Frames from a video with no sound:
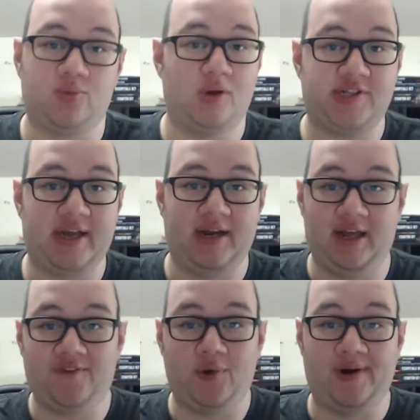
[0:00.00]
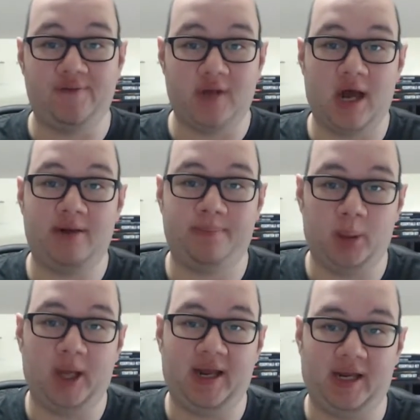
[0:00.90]
Once again, if you have not
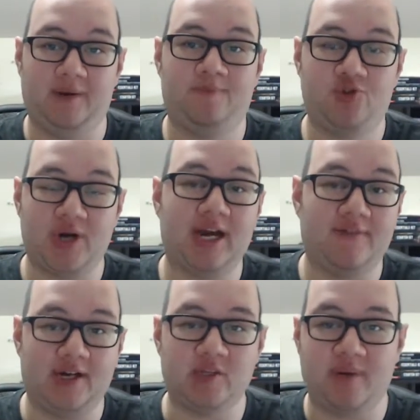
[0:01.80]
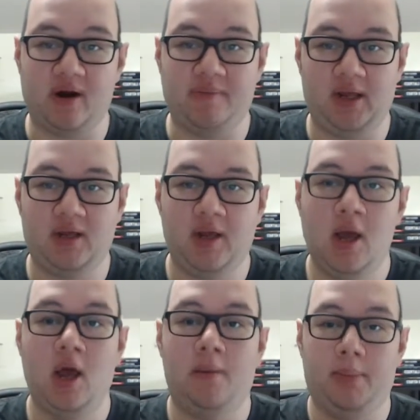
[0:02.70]
played Dragon of Icespire Peak,
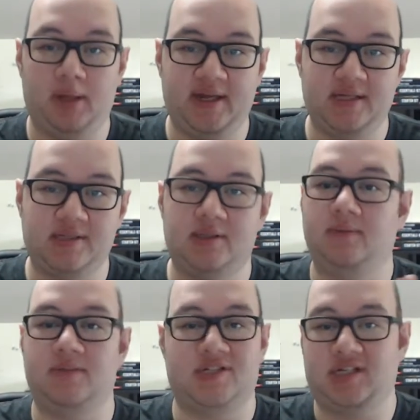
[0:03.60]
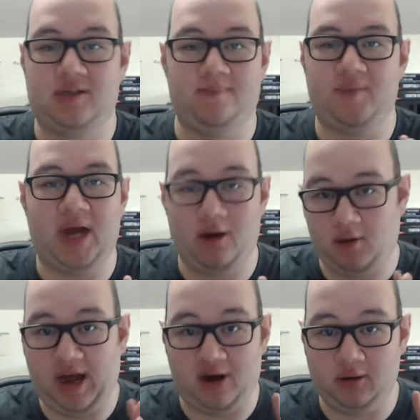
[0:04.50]
please,
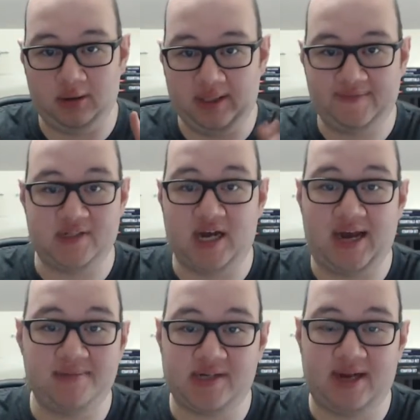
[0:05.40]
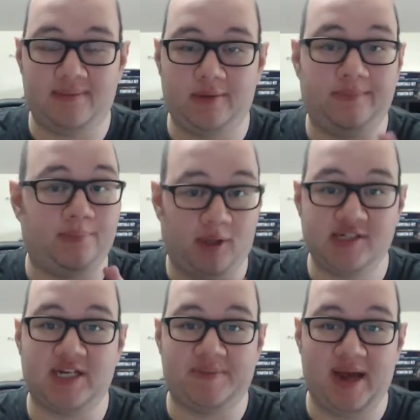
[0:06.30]
I'll leave a timestamp. Please
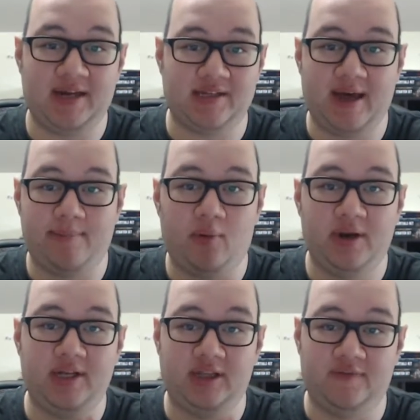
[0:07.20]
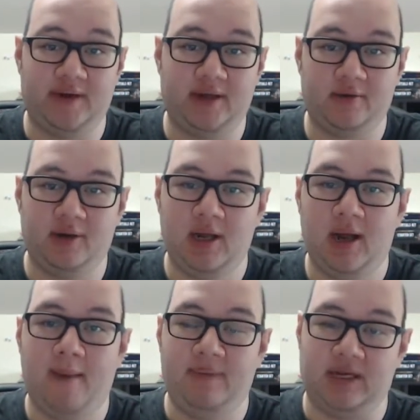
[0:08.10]
skip ahead to that point in the video,
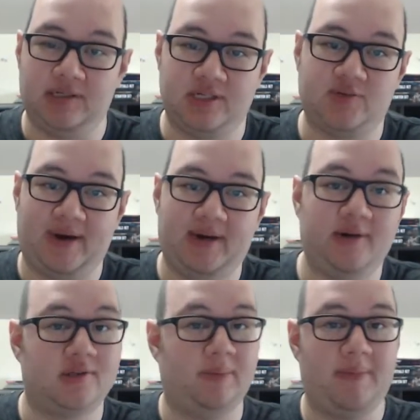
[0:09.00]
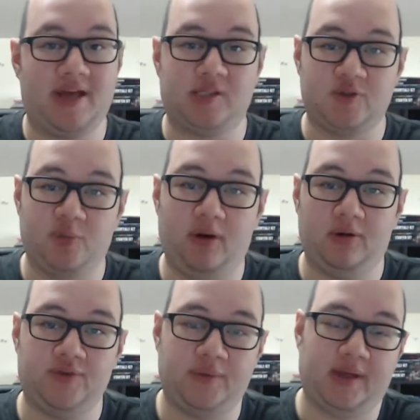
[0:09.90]
because this right here is going to be massive
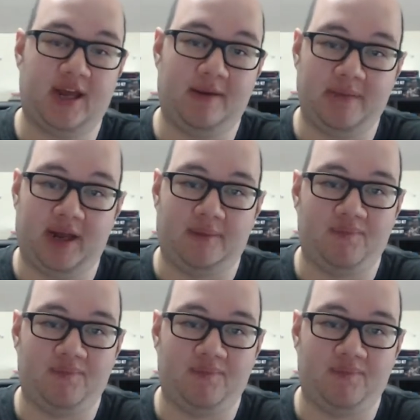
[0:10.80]
spoilers for the campaign.